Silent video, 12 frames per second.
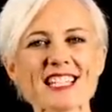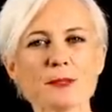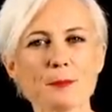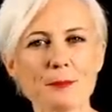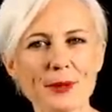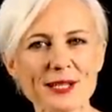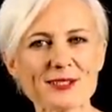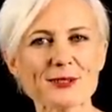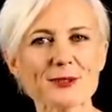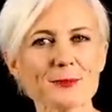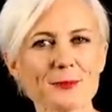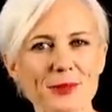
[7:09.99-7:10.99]

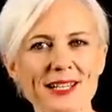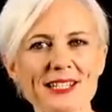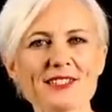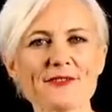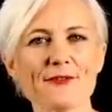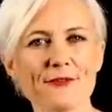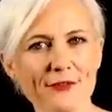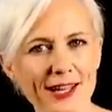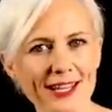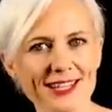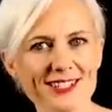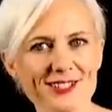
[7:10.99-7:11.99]
asbestos-based fake